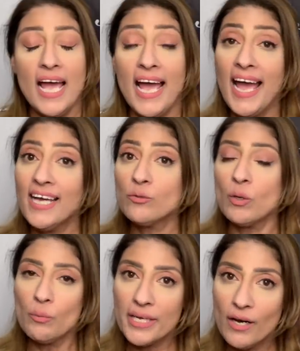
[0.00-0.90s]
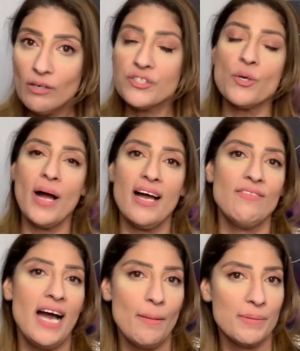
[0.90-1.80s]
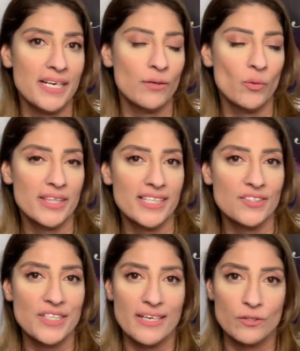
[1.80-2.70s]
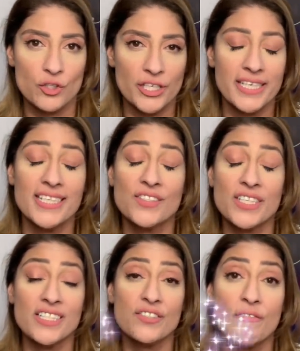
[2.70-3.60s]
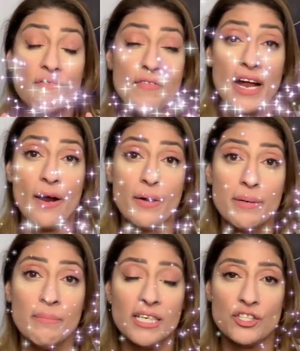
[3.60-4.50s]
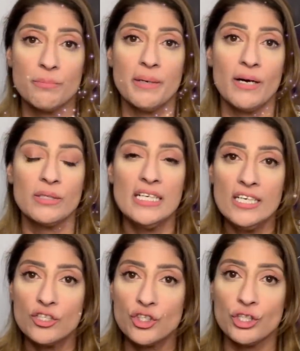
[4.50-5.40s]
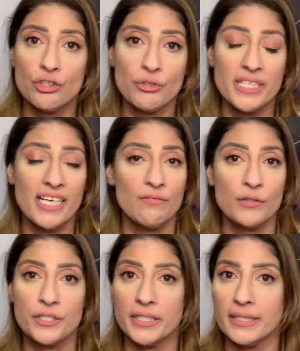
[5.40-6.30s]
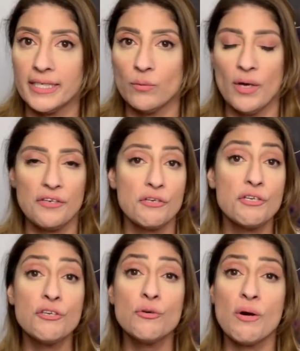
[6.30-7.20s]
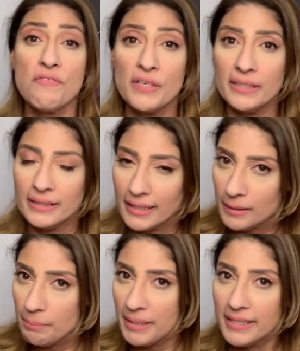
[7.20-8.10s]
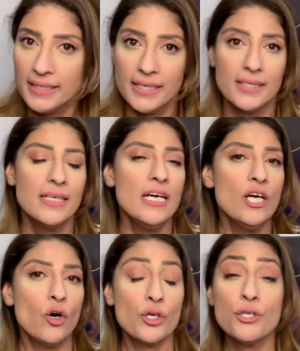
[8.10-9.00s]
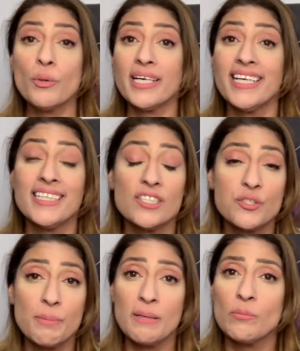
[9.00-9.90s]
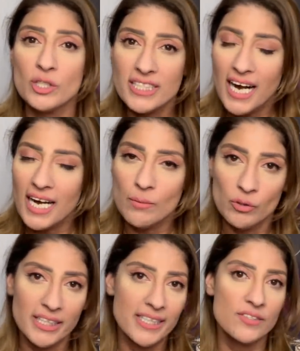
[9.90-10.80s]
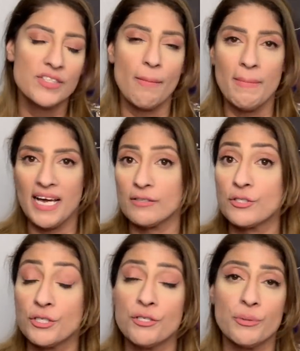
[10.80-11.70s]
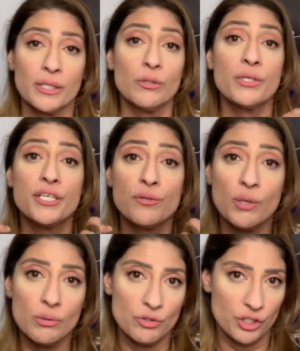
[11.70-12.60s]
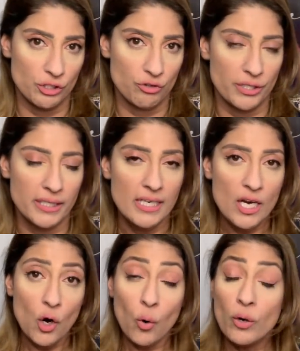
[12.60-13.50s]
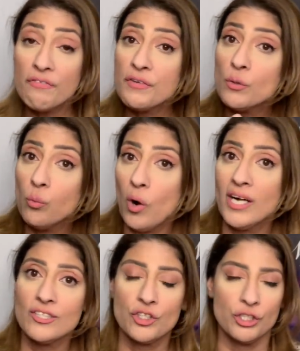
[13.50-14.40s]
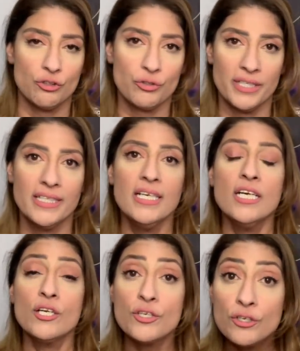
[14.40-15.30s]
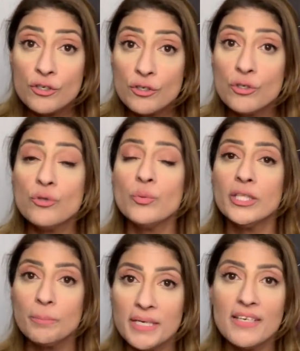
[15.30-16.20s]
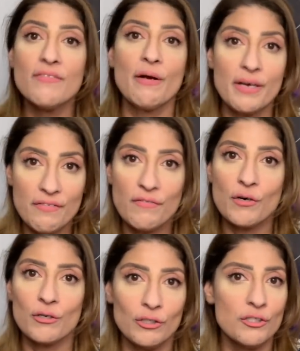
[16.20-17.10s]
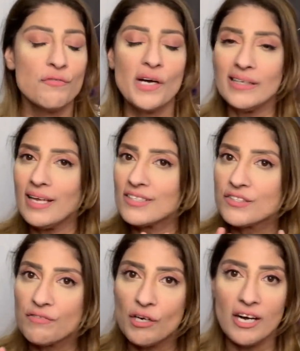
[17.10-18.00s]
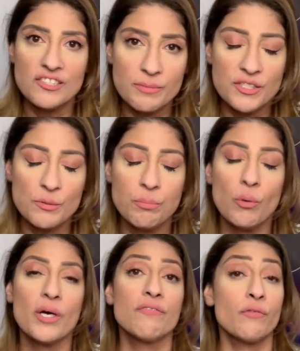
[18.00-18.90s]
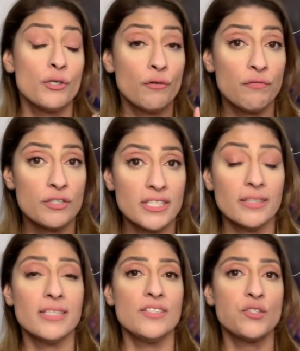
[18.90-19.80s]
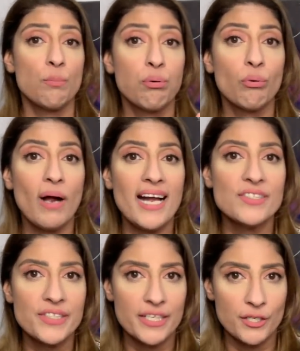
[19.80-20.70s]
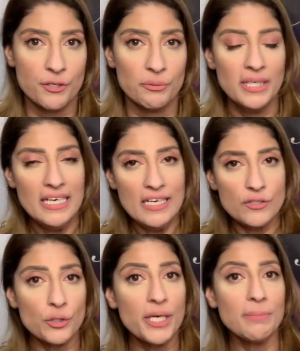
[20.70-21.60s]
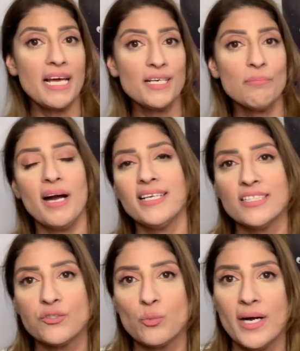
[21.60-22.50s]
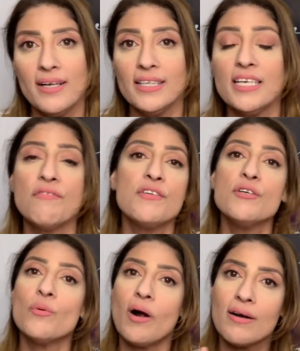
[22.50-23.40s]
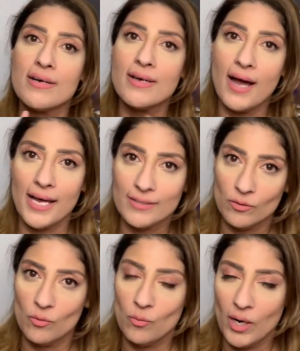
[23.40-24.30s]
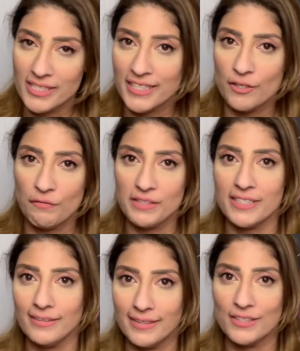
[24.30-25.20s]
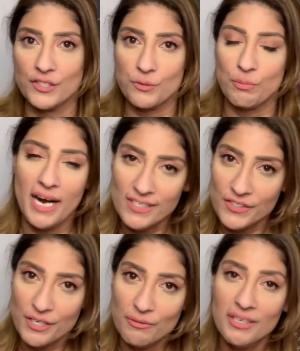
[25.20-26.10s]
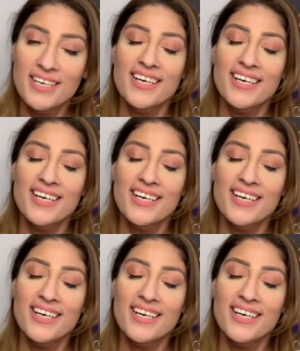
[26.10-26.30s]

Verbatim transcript: And what we also have happening with this energy is it is very much about children and fertility. Whether you are feeling like a big kid or you are getting to spend more time with kids that matter to you, including your own children, or if you want children, you will be very fertile. You've got lots of cosmic support for your fertility surprising you. So keep that in mind as well if you are not wanting your fertility to surprise you.